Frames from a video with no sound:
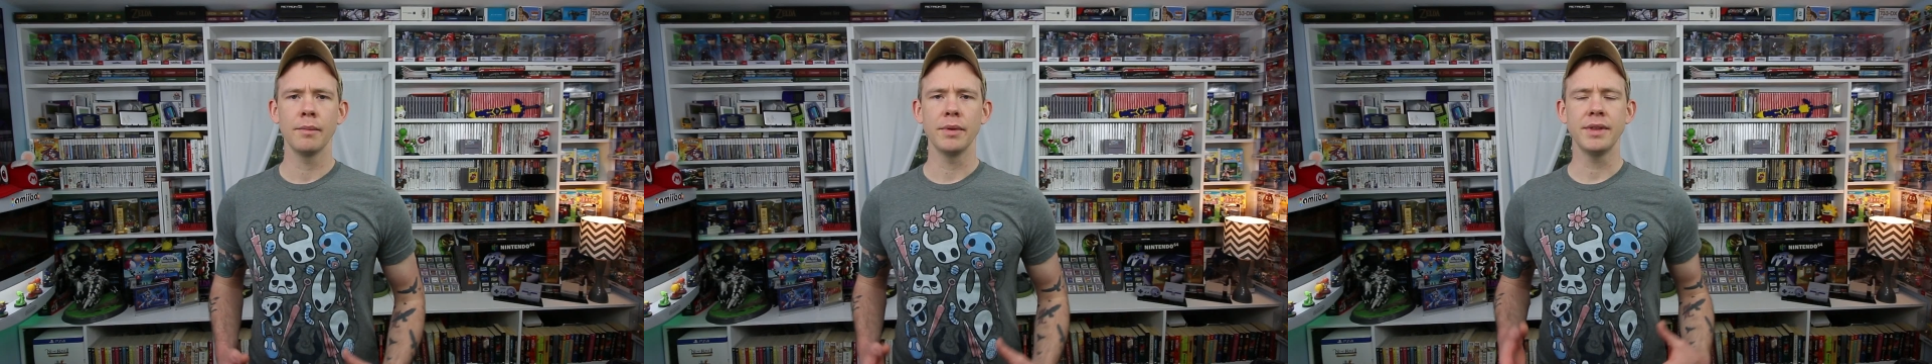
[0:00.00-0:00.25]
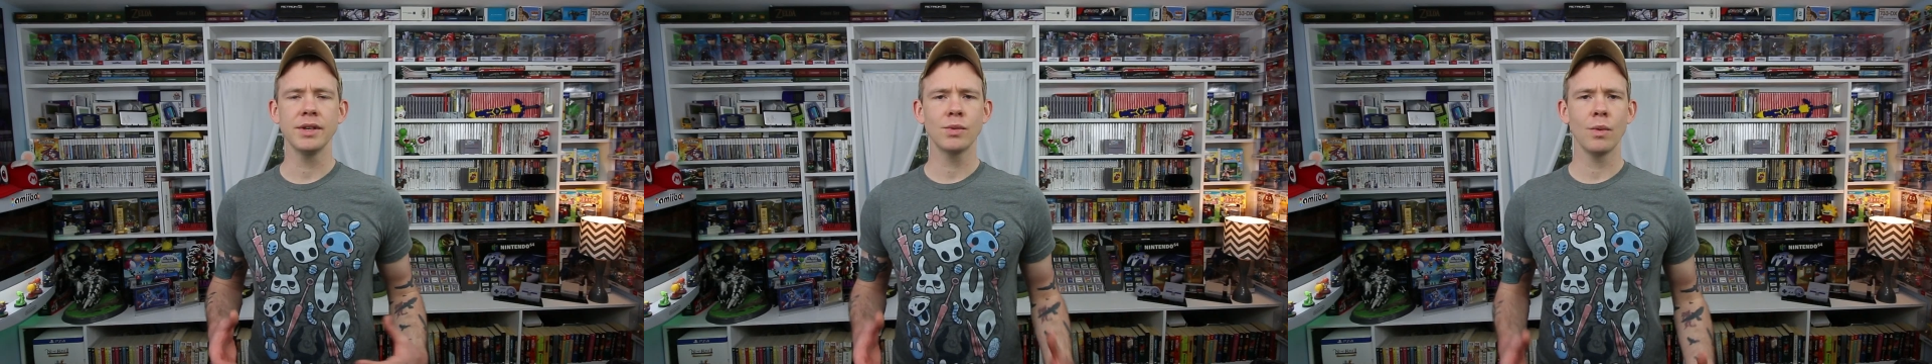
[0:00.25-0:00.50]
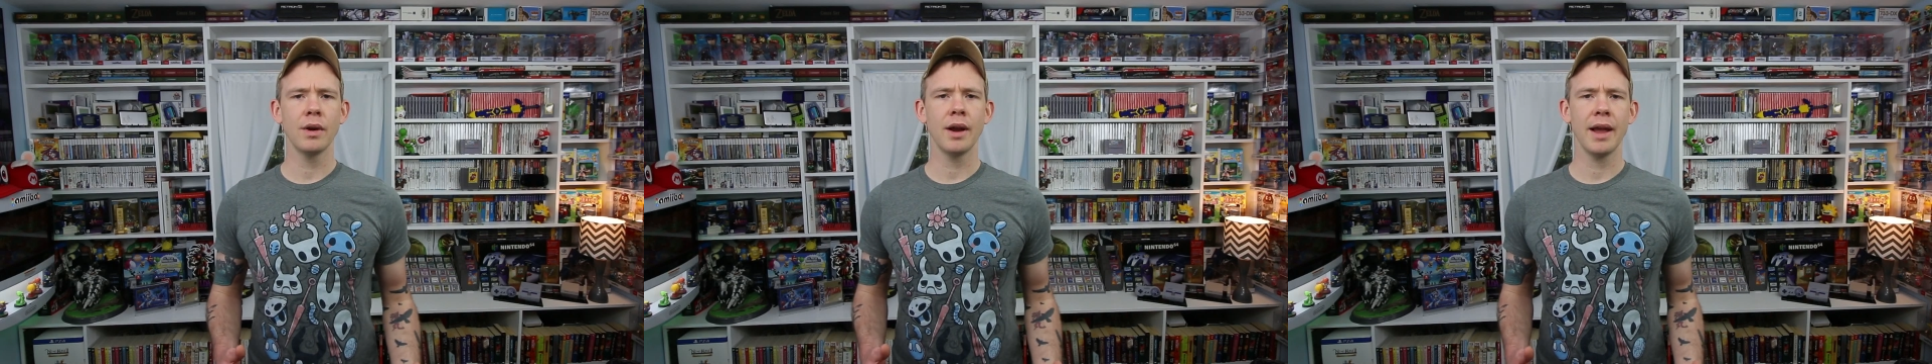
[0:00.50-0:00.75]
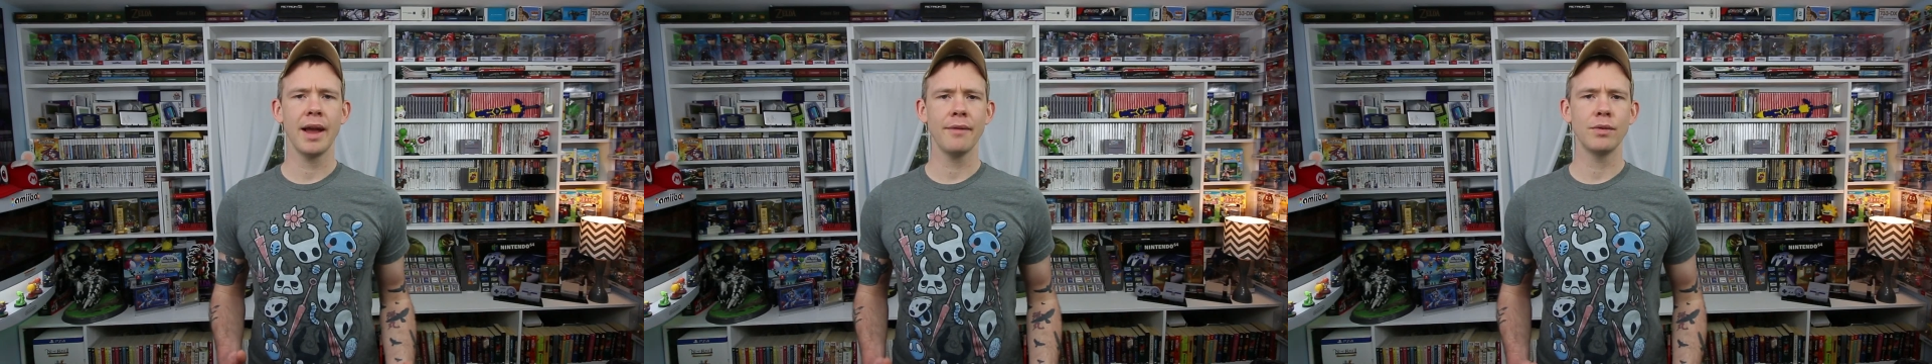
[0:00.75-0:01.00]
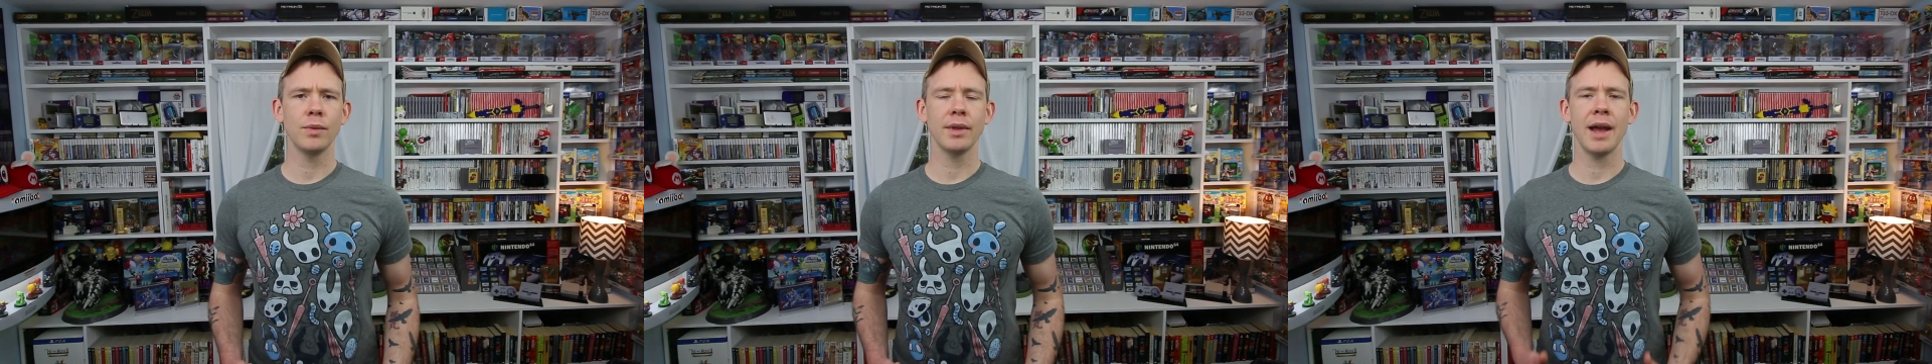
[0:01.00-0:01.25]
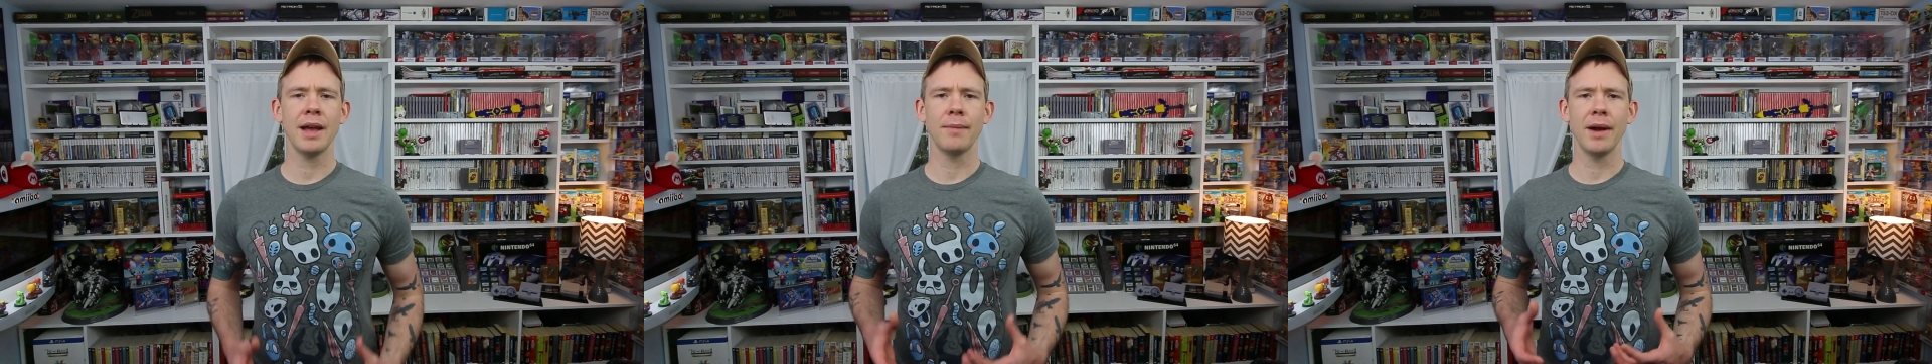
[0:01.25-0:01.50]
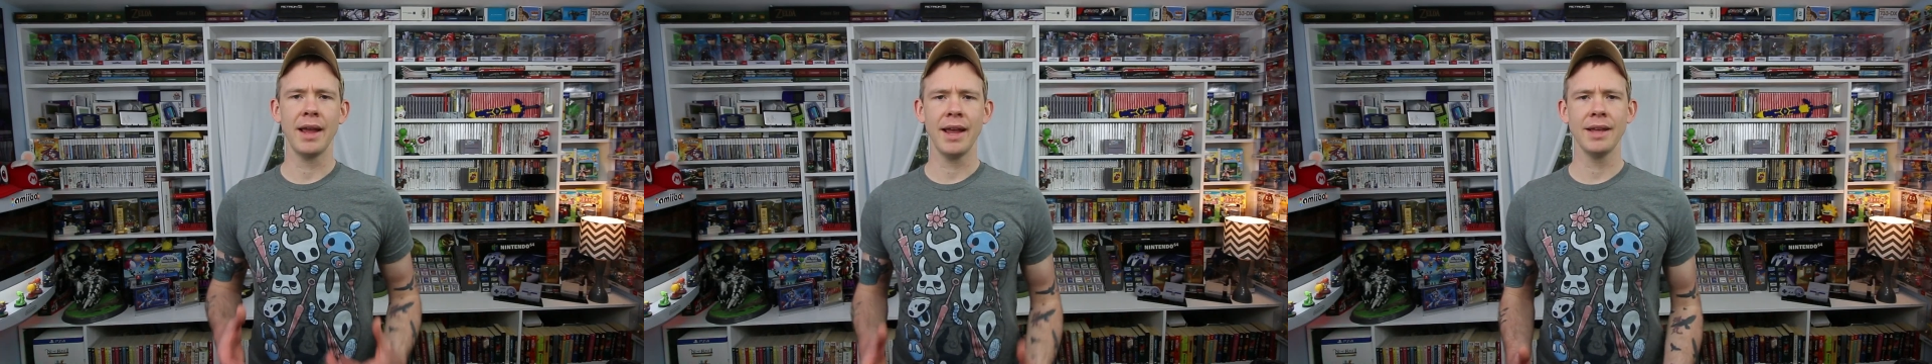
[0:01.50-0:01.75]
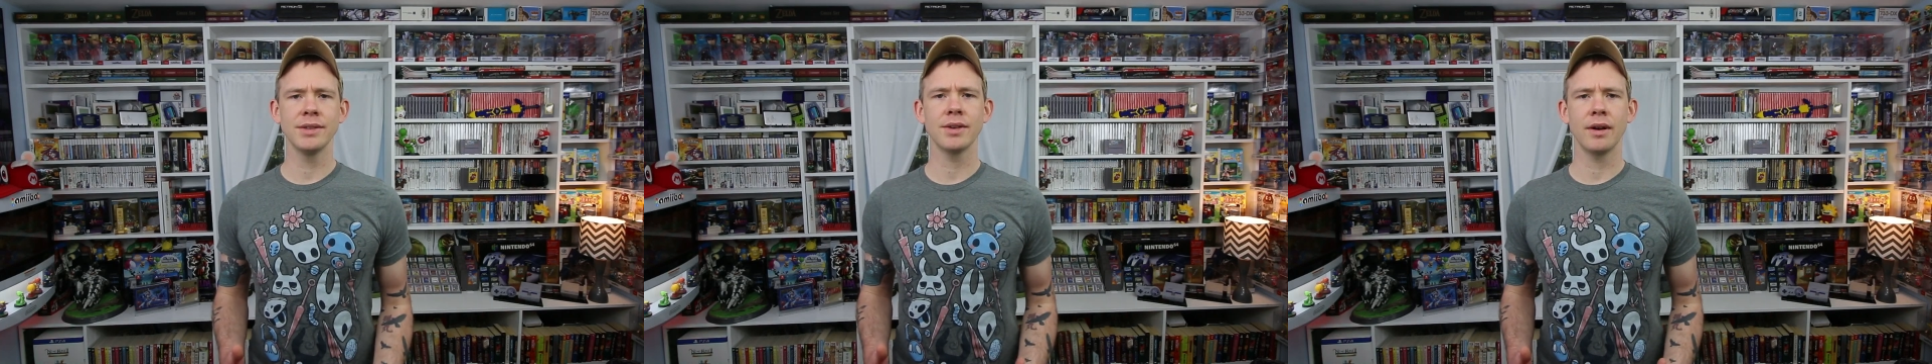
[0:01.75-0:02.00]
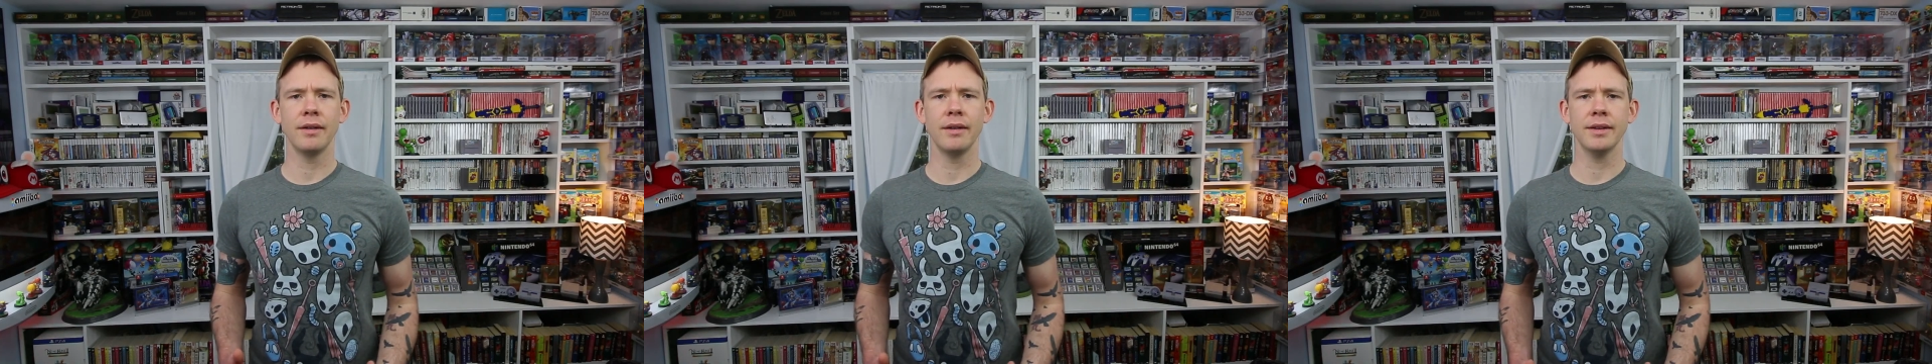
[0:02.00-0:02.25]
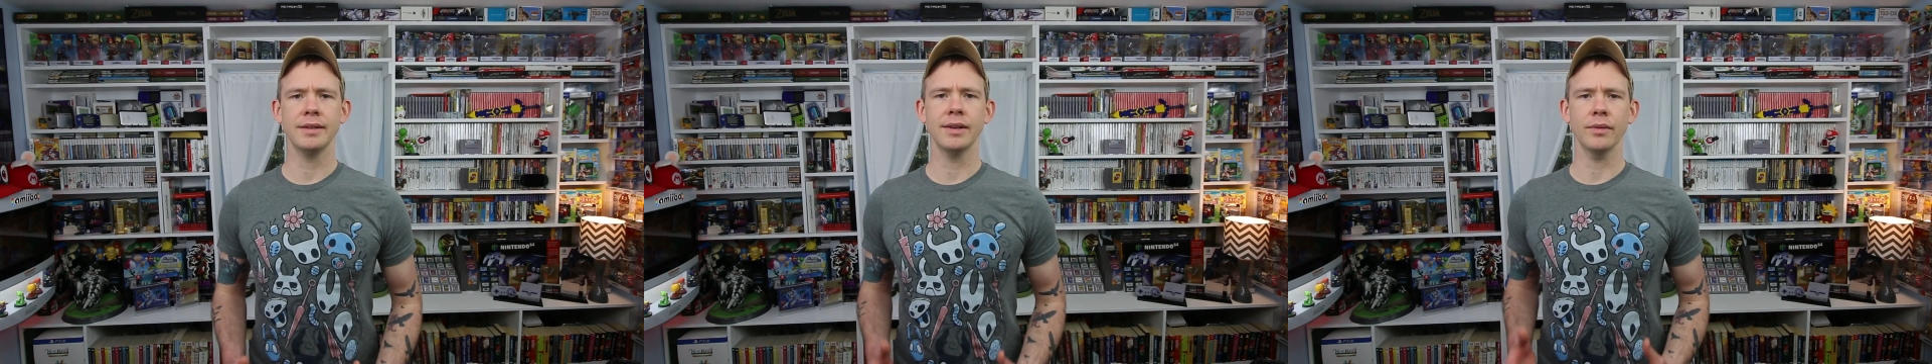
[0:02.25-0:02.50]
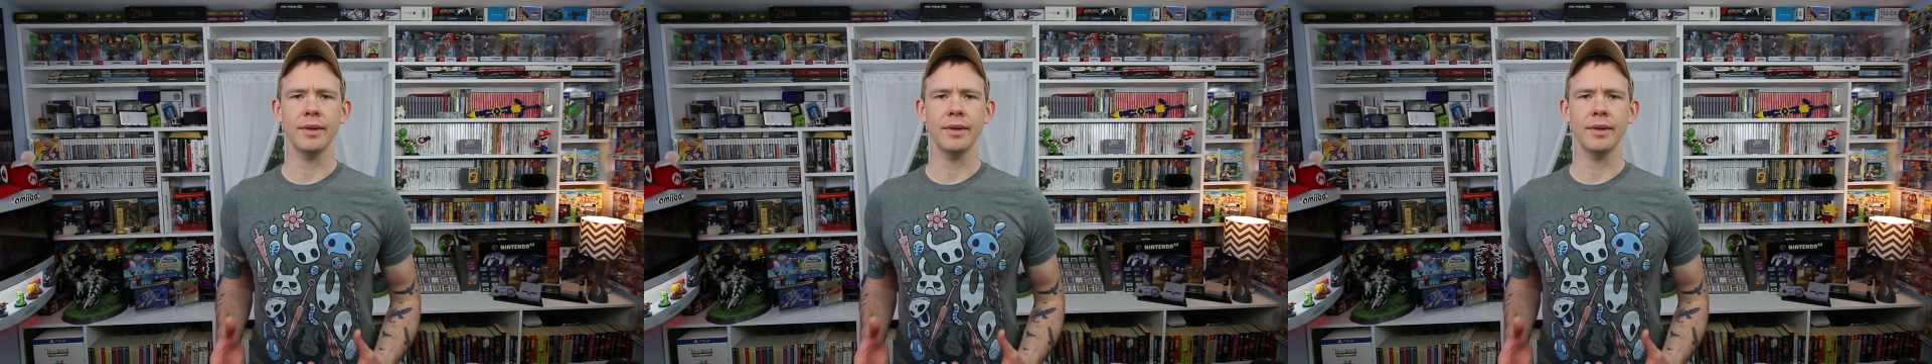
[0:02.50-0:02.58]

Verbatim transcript: but this one I haven't really had my hands on until